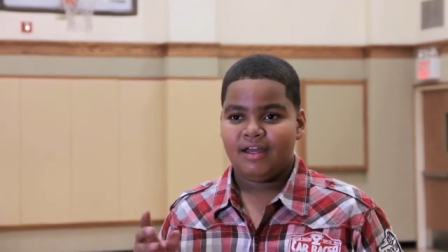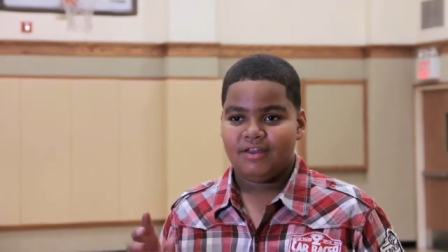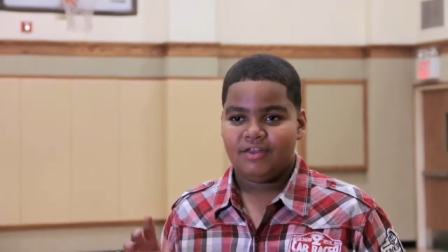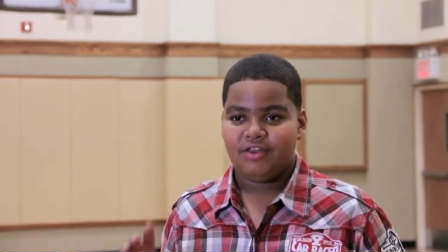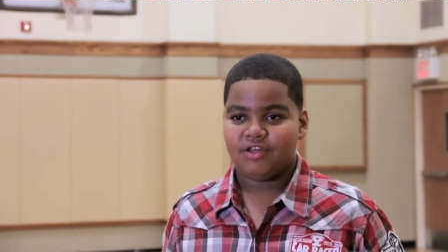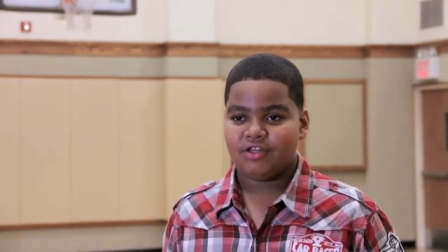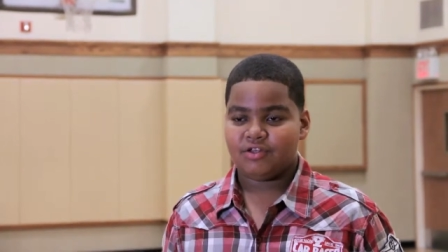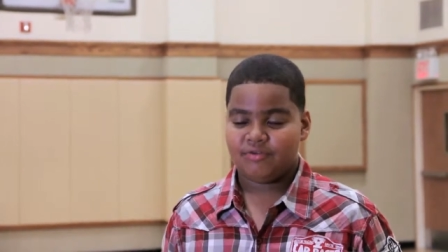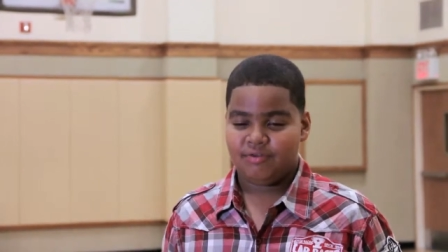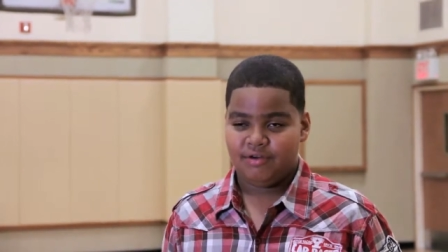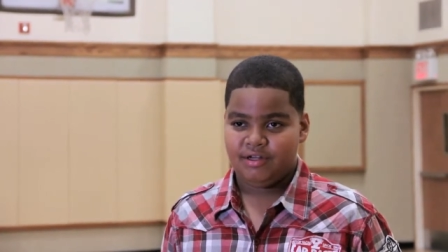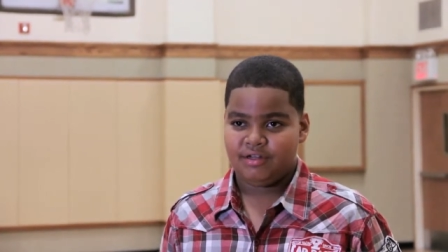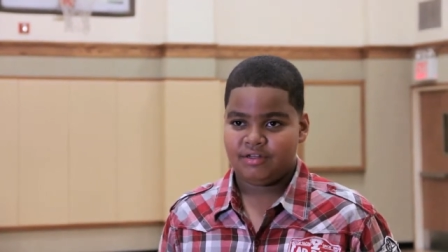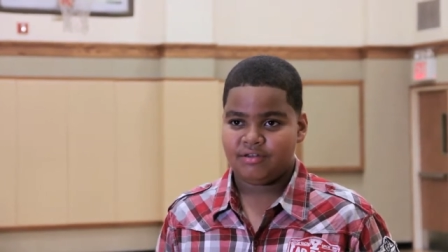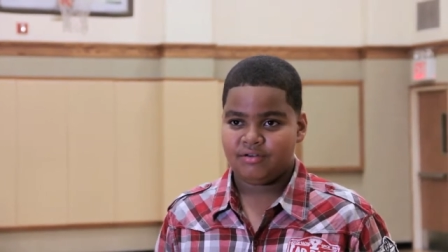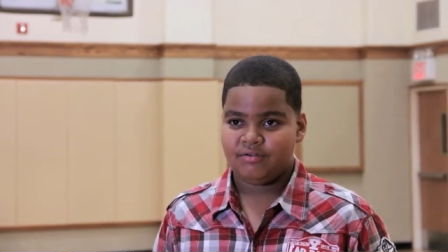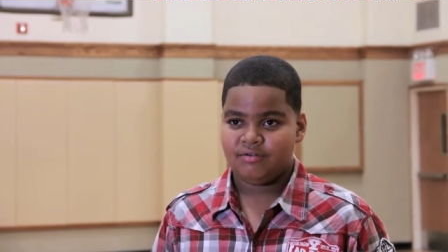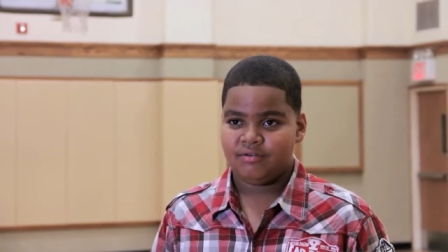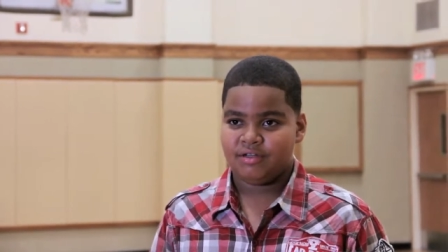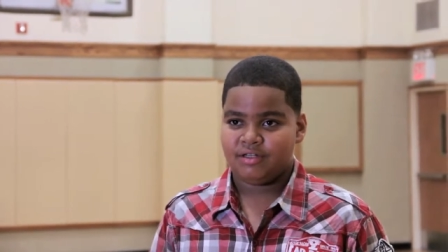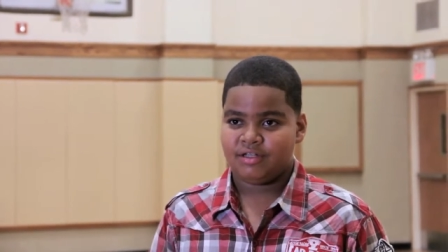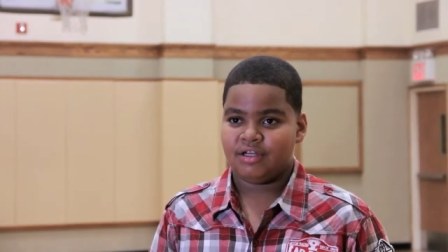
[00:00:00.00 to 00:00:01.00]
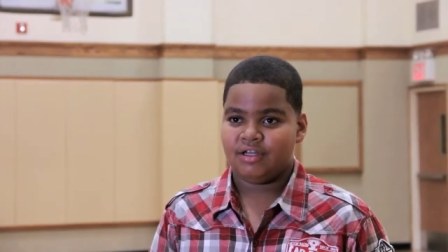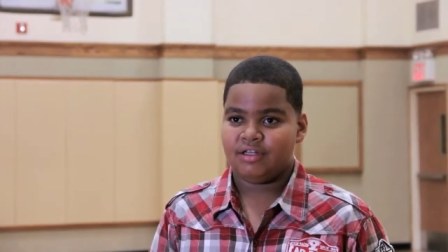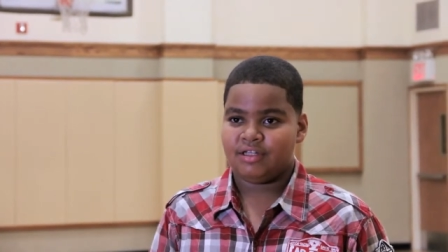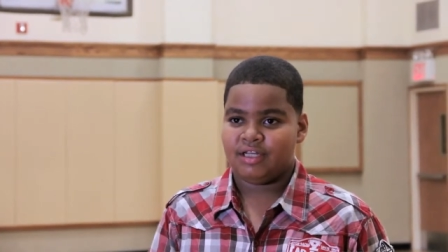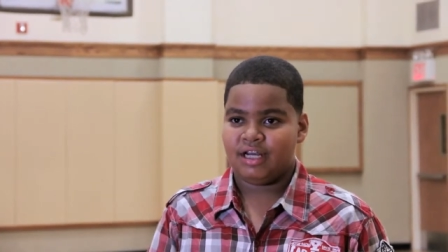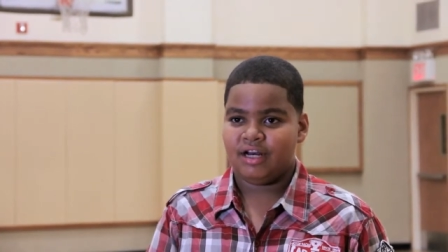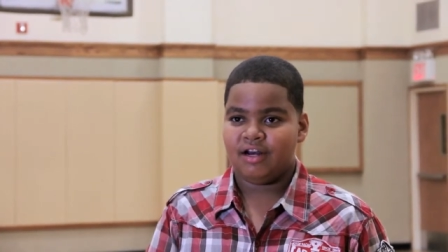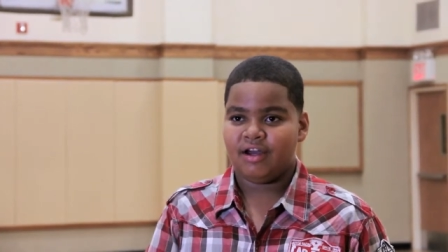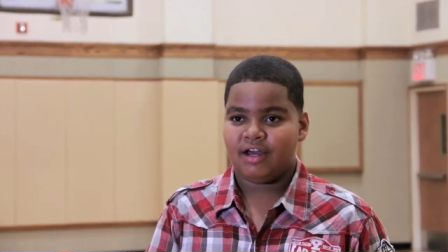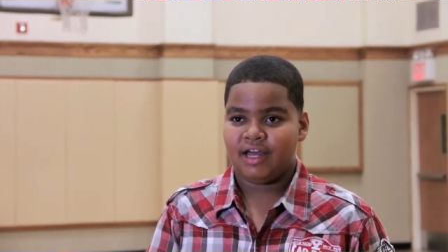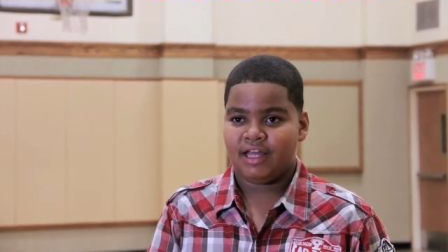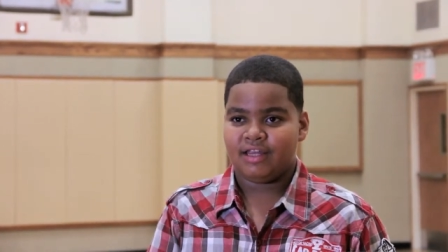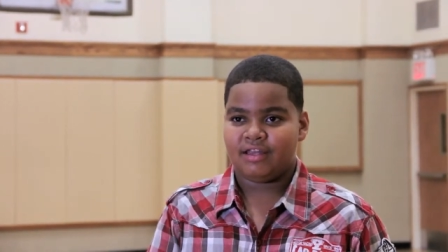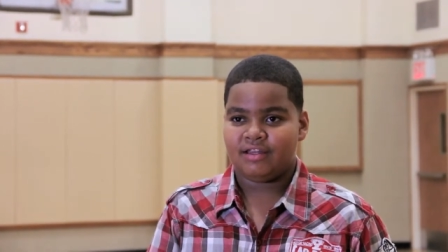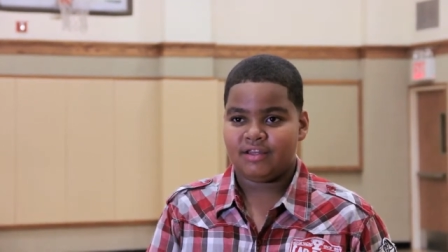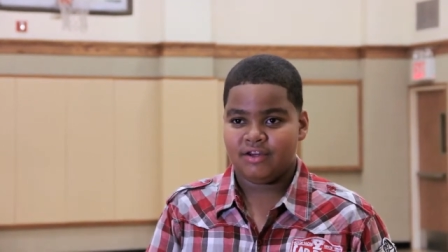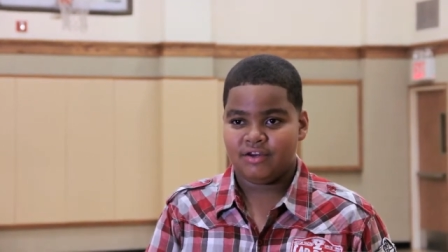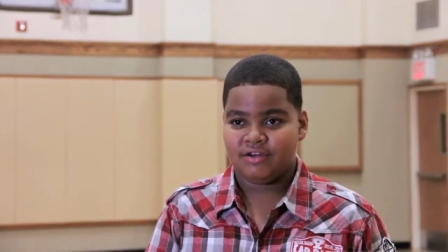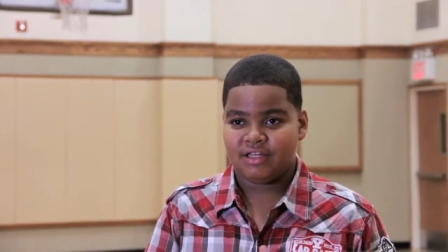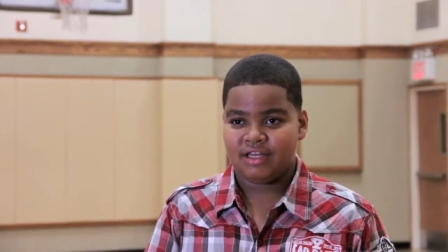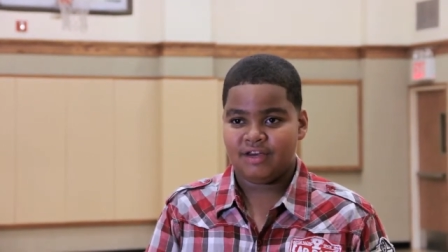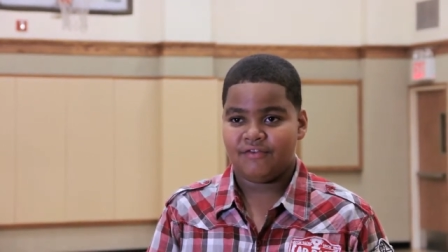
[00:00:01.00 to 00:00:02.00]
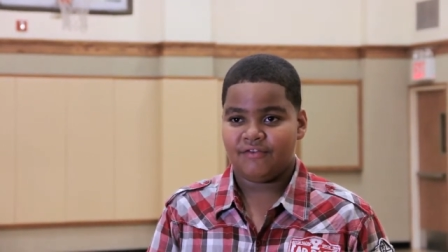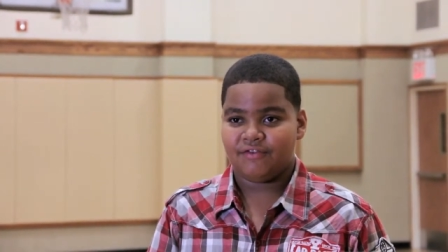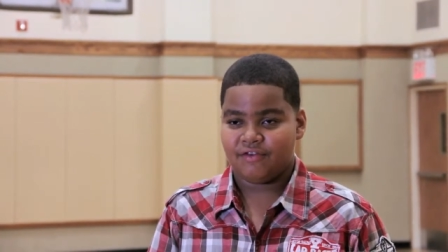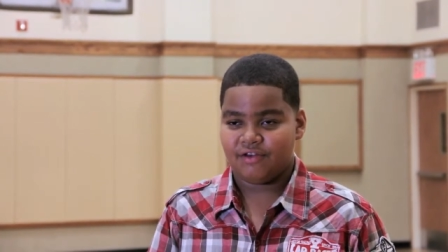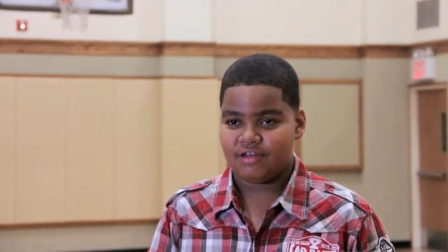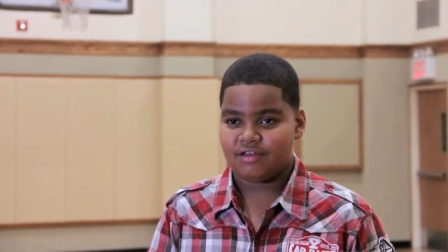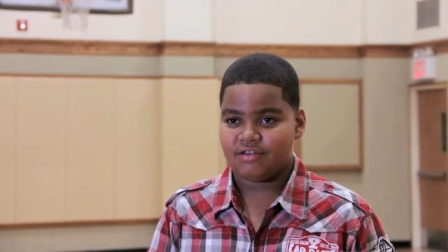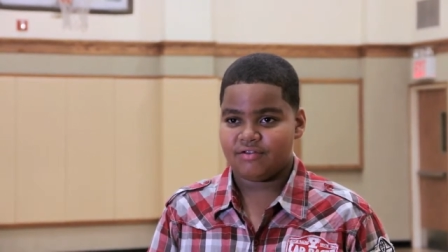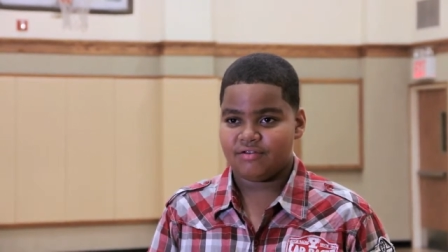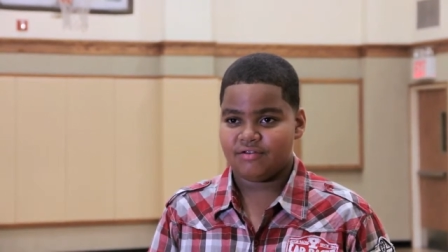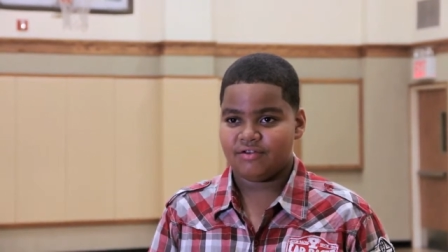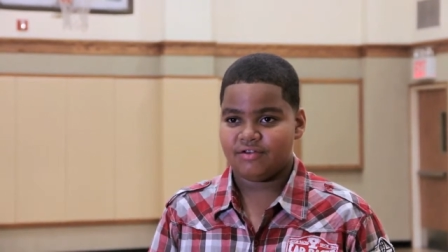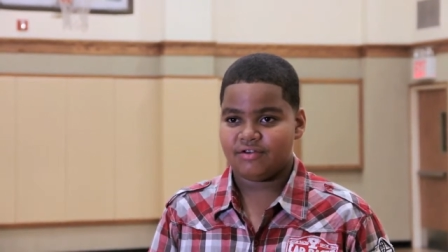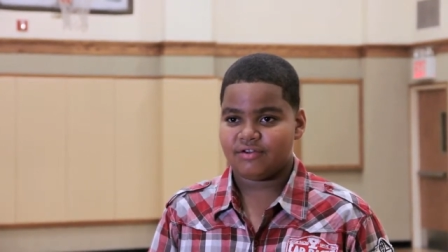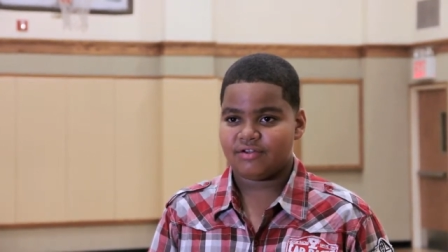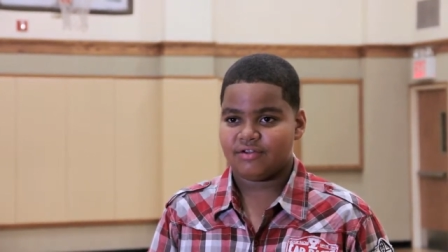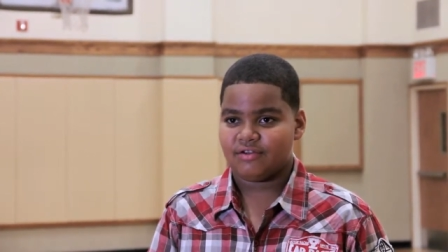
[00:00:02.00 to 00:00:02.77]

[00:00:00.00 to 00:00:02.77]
the screen schools, because they look at your 7th grade scores.